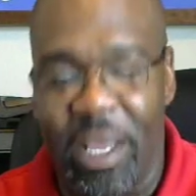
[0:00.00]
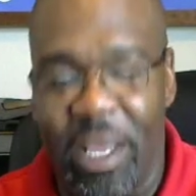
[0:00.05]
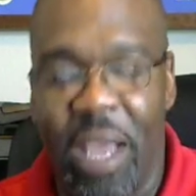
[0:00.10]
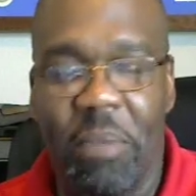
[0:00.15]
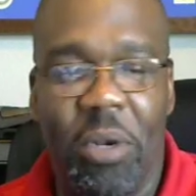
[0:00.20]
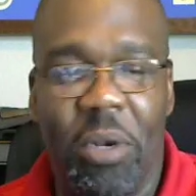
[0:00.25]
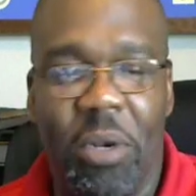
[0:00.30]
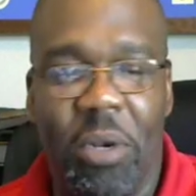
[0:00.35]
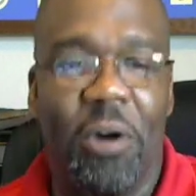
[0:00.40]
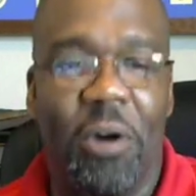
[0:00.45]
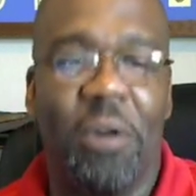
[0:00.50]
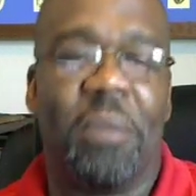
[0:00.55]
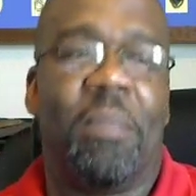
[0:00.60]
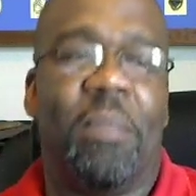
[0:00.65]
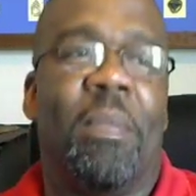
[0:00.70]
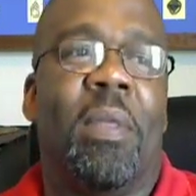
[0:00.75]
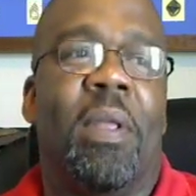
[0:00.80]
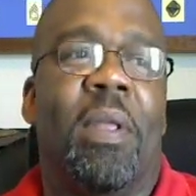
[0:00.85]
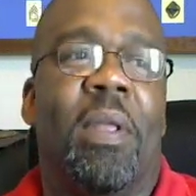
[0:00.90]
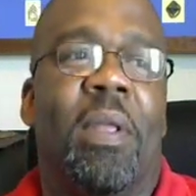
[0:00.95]
solid came
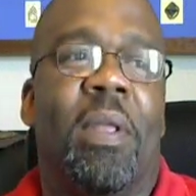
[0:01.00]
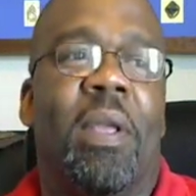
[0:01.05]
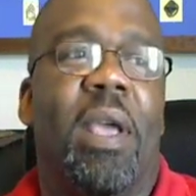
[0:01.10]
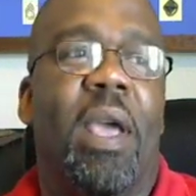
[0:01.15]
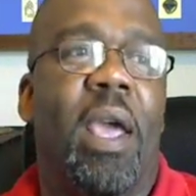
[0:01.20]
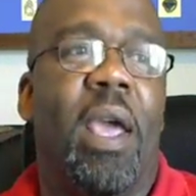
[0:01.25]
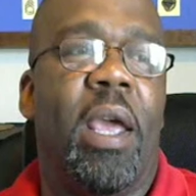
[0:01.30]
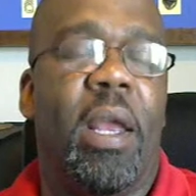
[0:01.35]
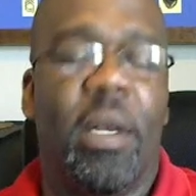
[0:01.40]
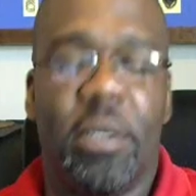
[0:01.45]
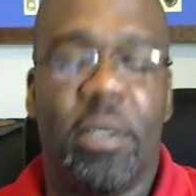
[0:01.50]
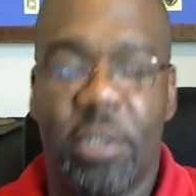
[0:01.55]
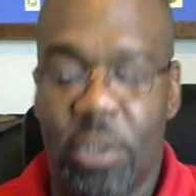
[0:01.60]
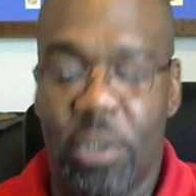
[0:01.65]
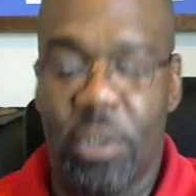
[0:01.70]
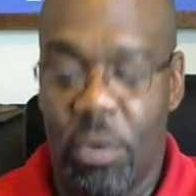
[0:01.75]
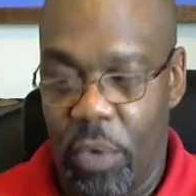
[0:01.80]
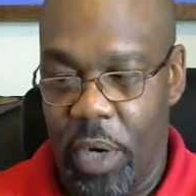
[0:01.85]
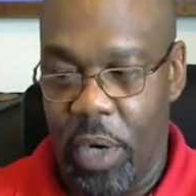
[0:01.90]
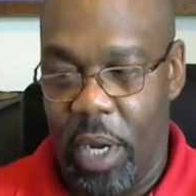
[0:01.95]
along. And so
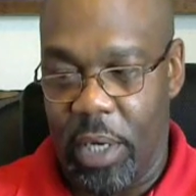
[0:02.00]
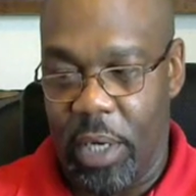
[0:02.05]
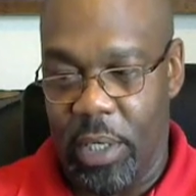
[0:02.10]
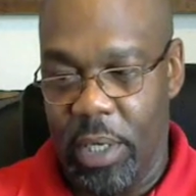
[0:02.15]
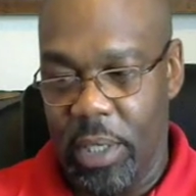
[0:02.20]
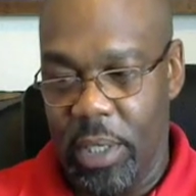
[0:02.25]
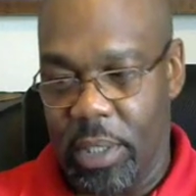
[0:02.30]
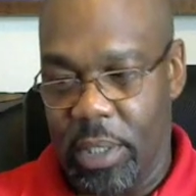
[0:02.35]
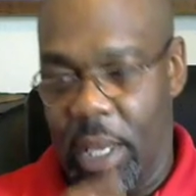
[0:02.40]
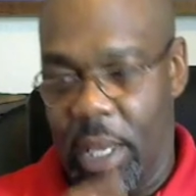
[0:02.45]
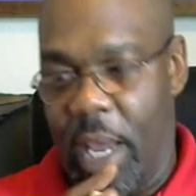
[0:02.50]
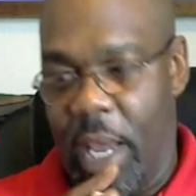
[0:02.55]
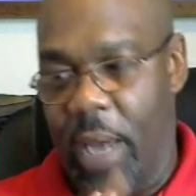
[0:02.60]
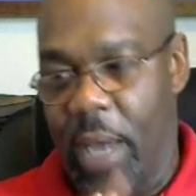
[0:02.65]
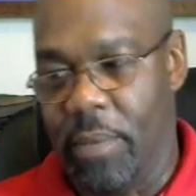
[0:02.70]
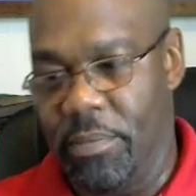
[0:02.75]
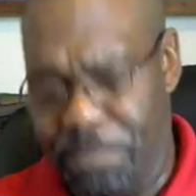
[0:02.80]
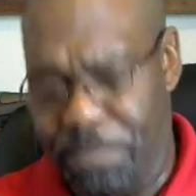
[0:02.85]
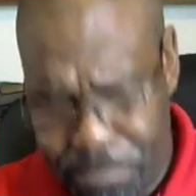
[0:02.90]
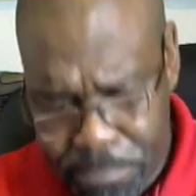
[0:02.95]
when I did that,
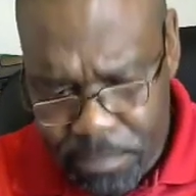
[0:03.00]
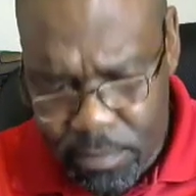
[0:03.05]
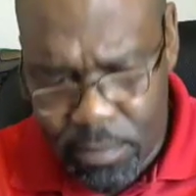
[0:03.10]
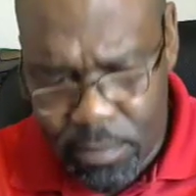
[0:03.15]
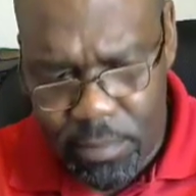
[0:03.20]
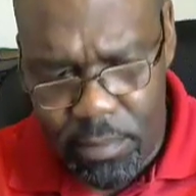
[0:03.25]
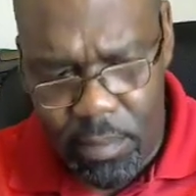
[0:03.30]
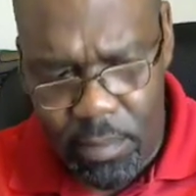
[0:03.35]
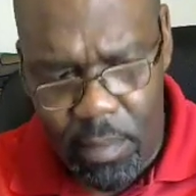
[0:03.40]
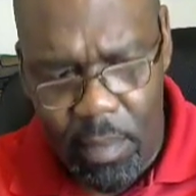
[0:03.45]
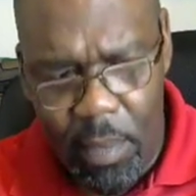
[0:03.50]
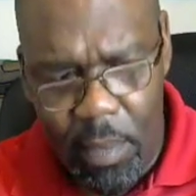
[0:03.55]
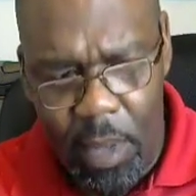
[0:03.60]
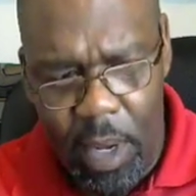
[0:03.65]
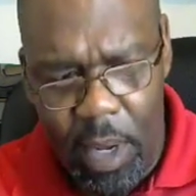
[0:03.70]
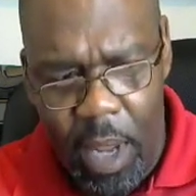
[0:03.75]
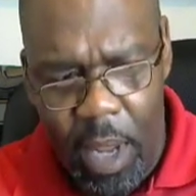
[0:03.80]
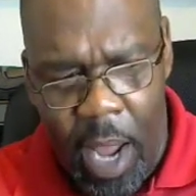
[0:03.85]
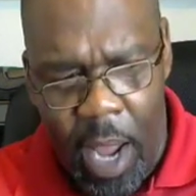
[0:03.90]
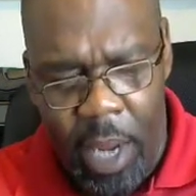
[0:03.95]

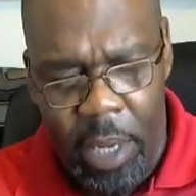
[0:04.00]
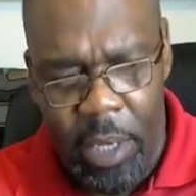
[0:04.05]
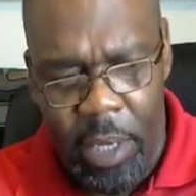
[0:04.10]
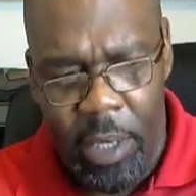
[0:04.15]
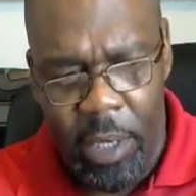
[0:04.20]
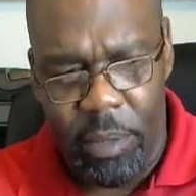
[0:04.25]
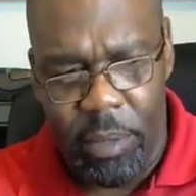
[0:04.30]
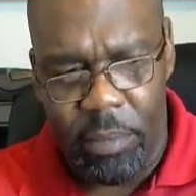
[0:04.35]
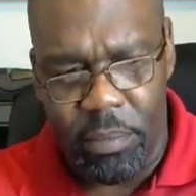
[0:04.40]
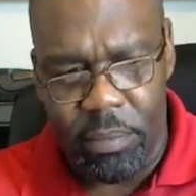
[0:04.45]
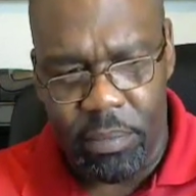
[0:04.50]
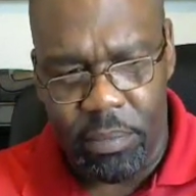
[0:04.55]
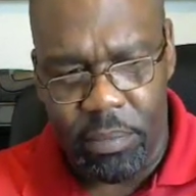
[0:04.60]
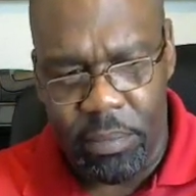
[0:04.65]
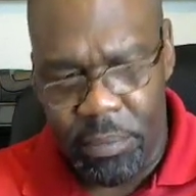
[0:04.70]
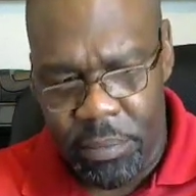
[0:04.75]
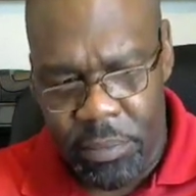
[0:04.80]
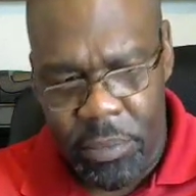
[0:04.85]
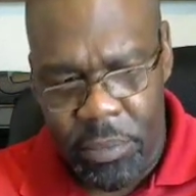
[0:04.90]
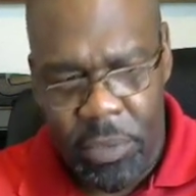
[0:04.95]
I
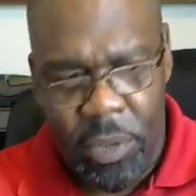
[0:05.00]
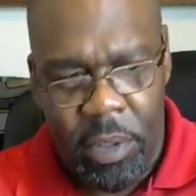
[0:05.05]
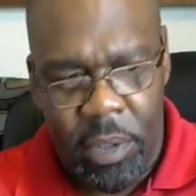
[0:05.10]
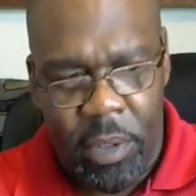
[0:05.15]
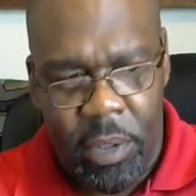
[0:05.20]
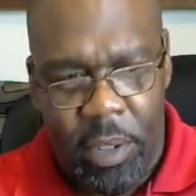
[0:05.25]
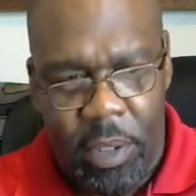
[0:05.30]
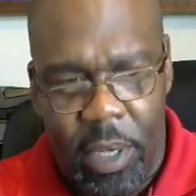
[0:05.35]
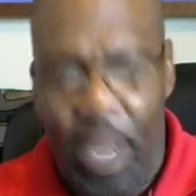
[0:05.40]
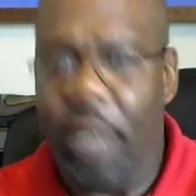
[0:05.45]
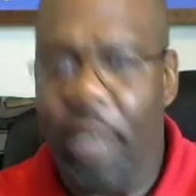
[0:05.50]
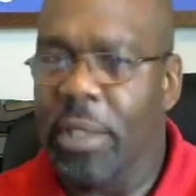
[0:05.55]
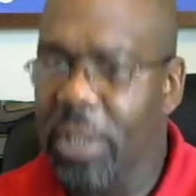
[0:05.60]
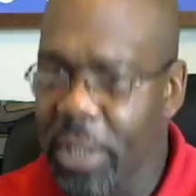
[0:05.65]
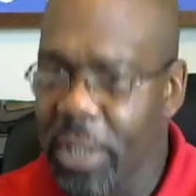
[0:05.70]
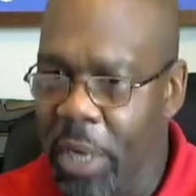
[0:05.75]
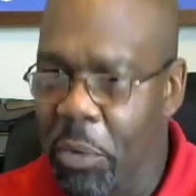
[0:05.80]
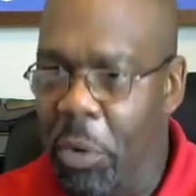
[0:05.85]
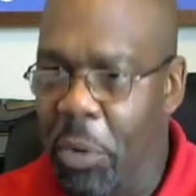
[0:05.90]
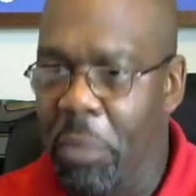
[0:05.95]
got into
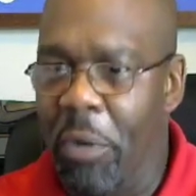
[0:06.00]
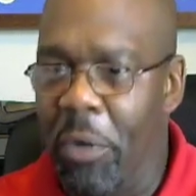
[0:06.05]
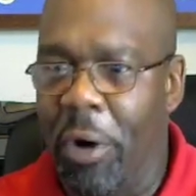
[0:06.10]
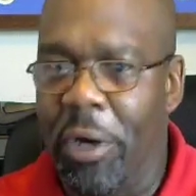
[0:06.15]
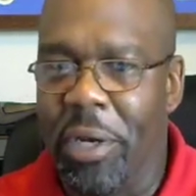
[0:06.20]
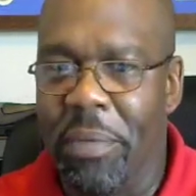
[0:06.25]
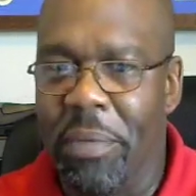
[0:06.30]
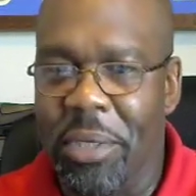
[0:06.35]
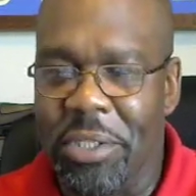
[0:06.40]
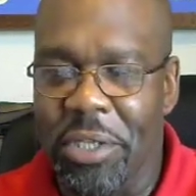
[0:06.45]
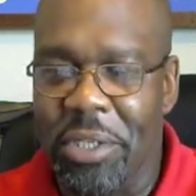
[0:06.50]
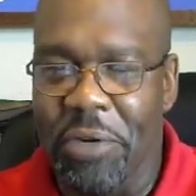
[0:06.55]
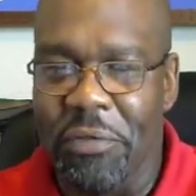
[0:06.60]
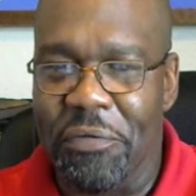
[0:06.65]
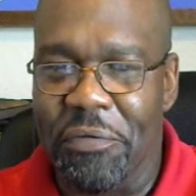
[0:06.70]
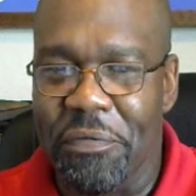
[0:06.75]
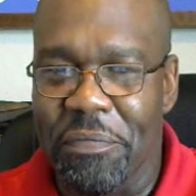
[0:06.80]
network marketing myself.